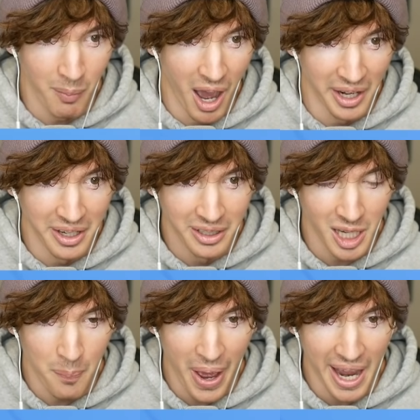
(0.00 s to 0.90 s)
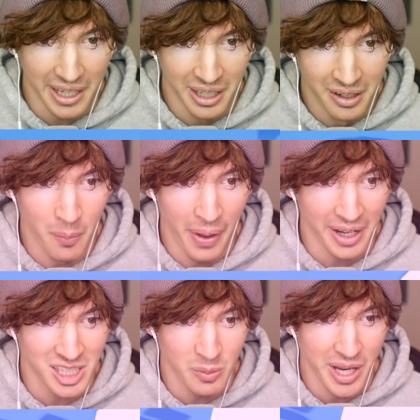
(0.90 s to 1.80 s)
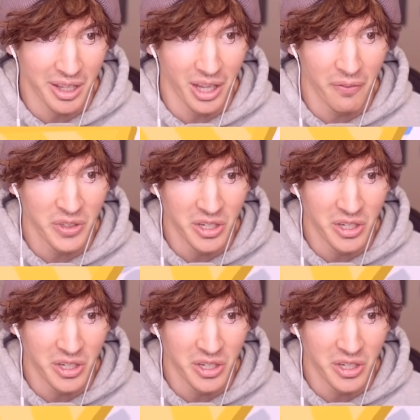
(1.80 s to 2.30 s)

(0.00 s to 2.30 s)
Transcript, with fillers: Come on! Come back! Come back to me! I loved